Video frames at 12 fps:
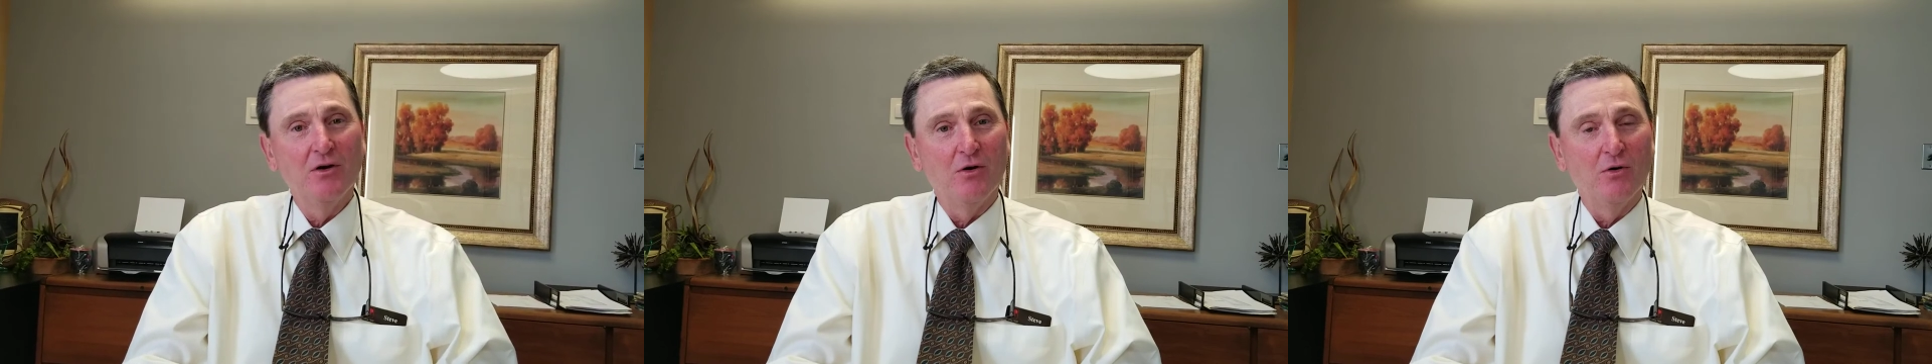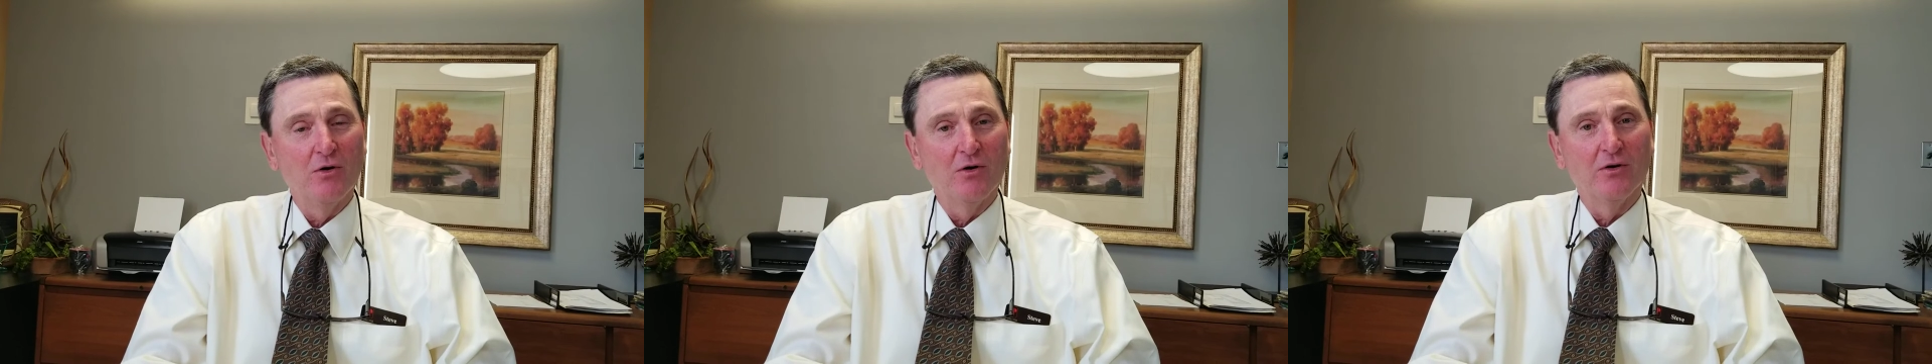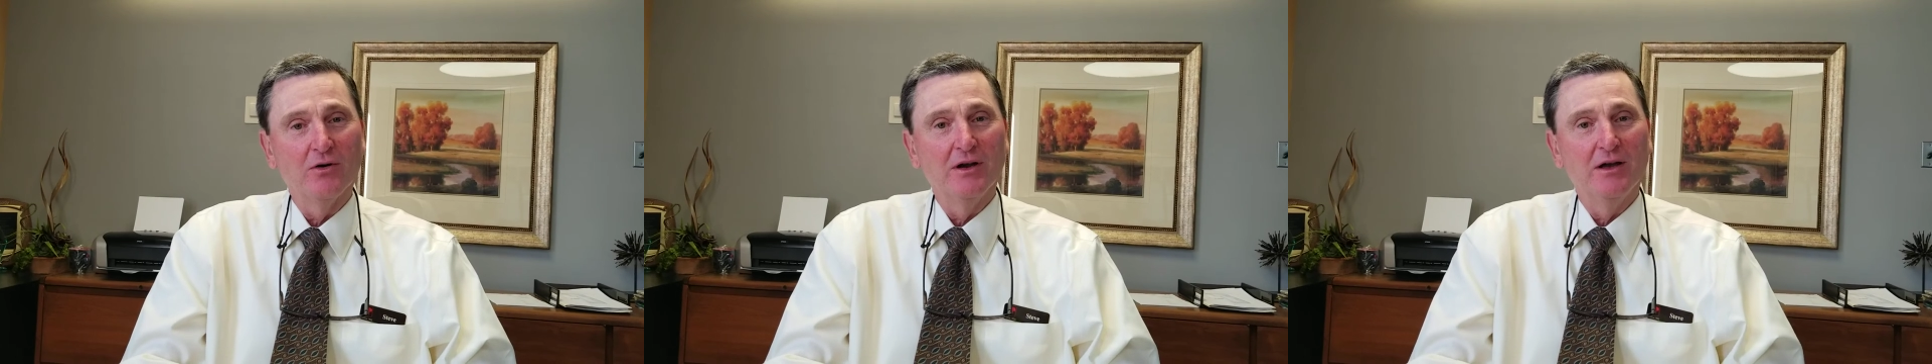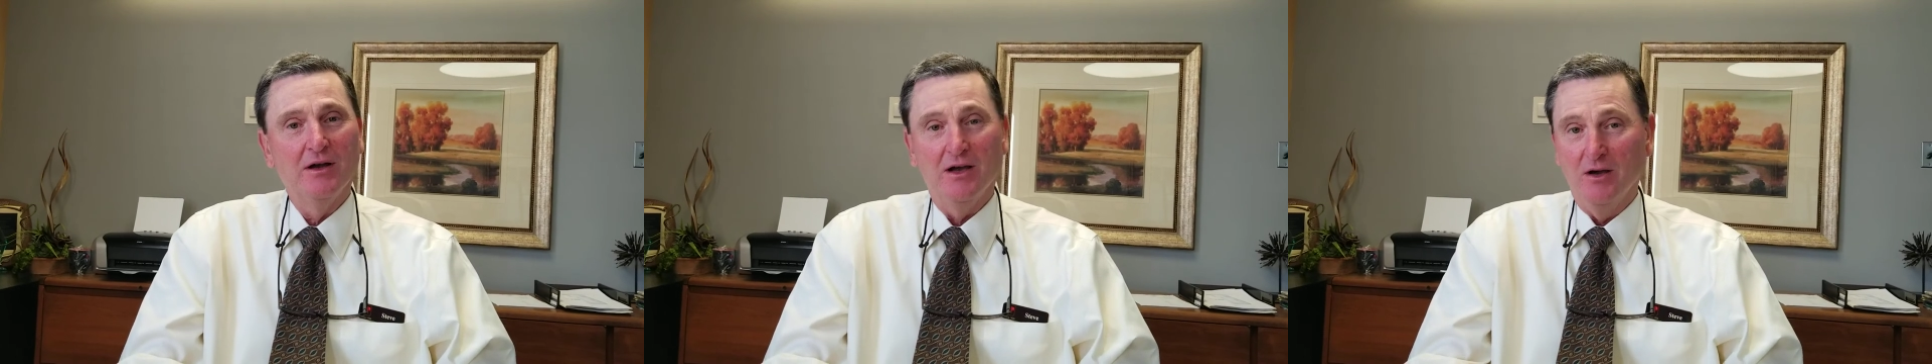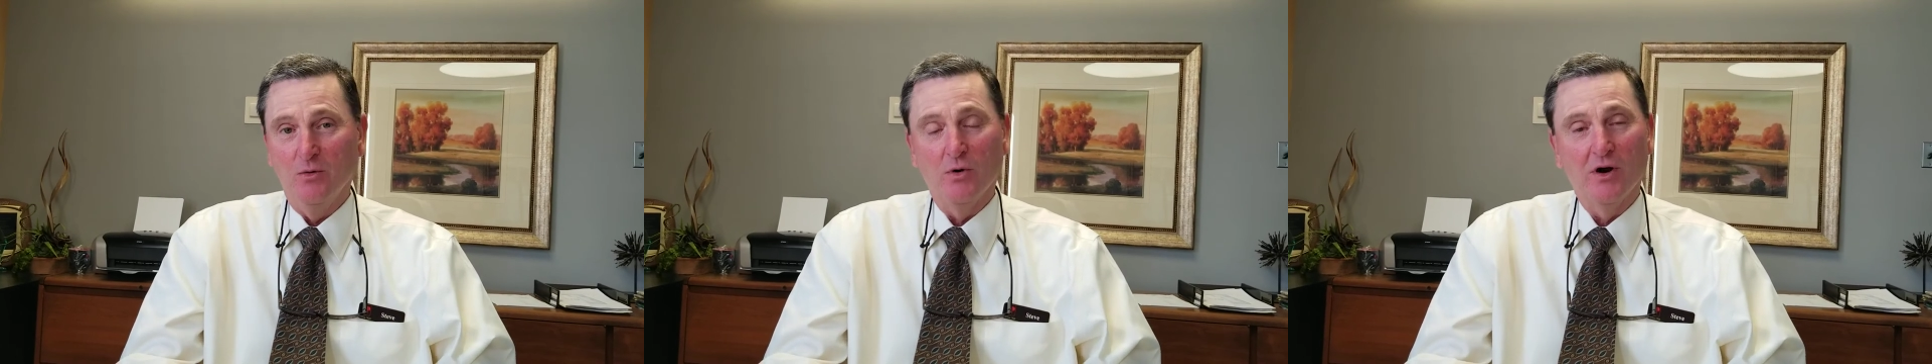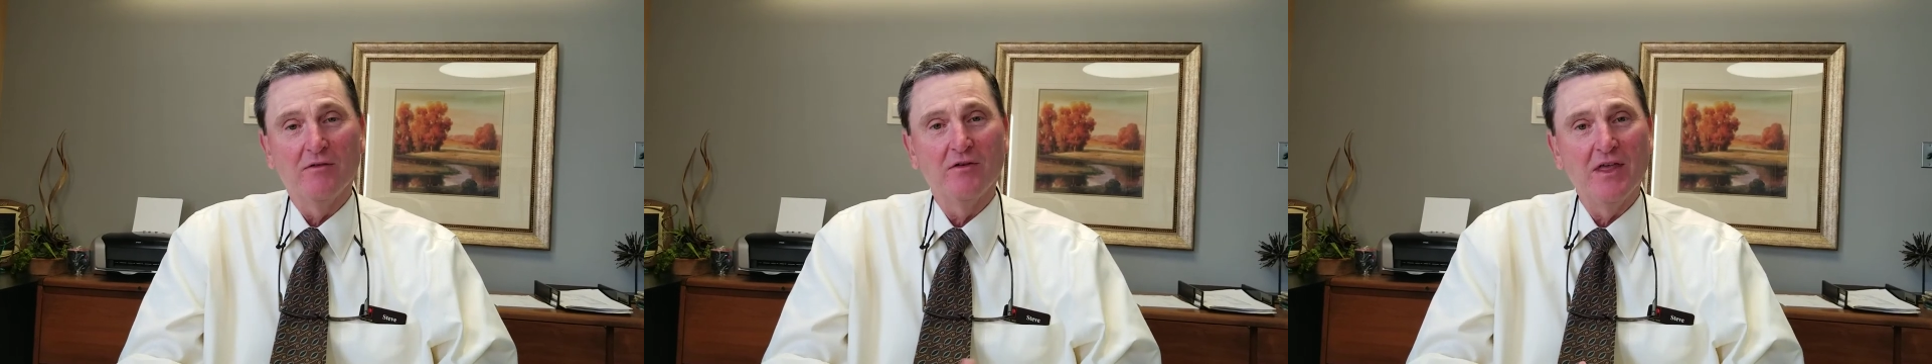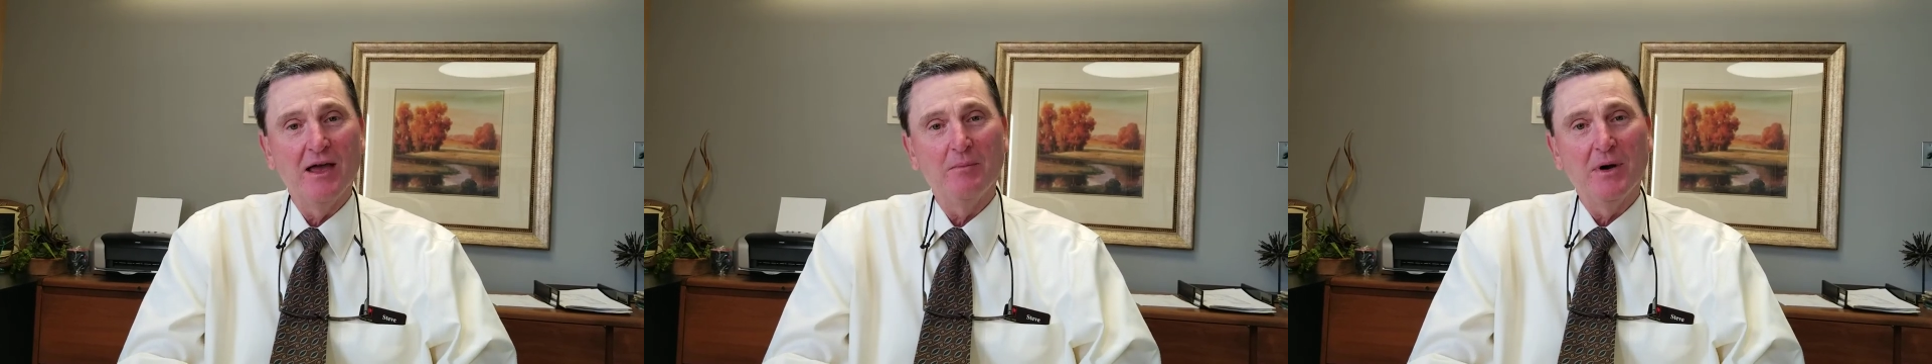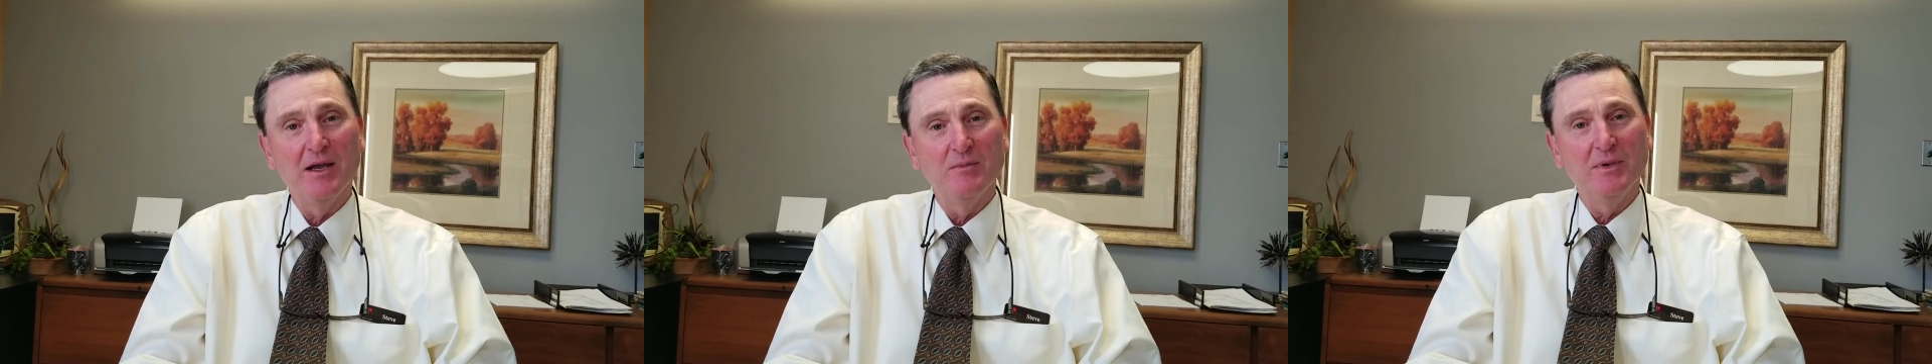or uh, wherever that
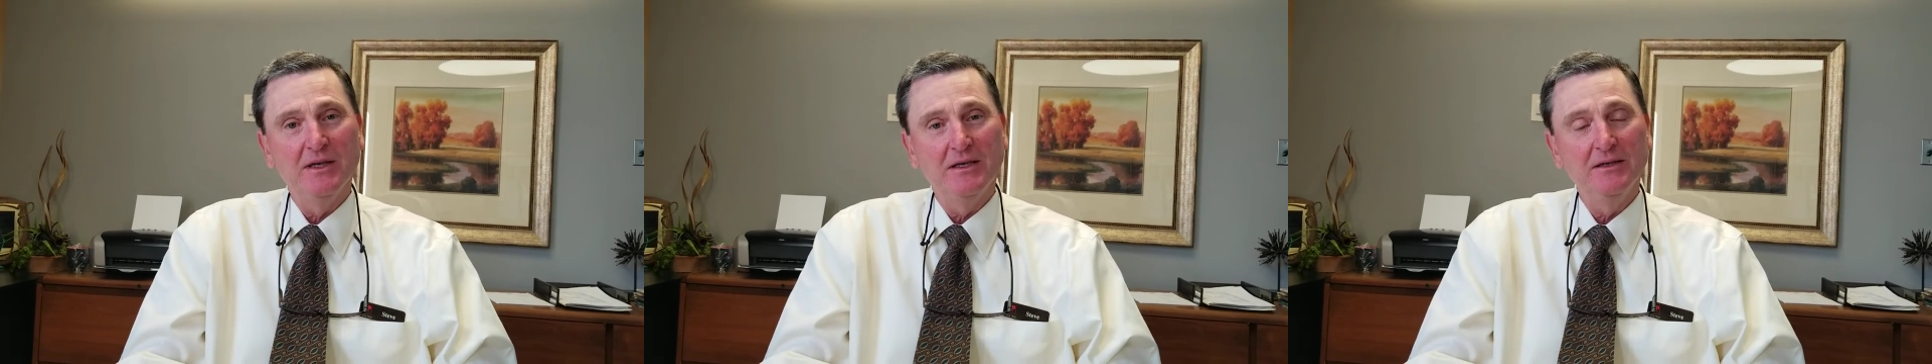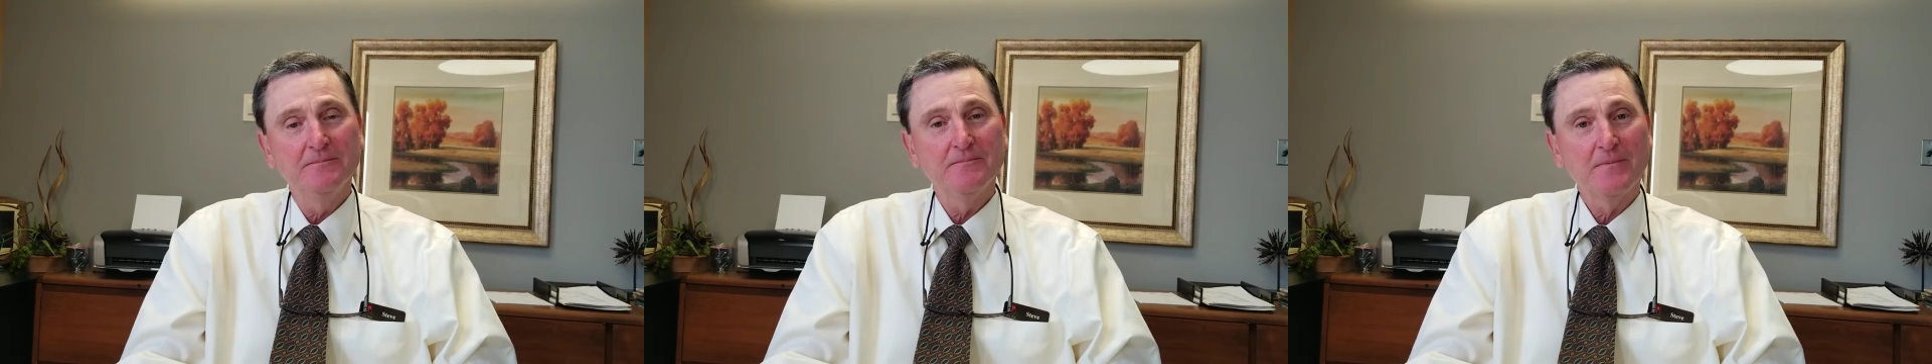might be.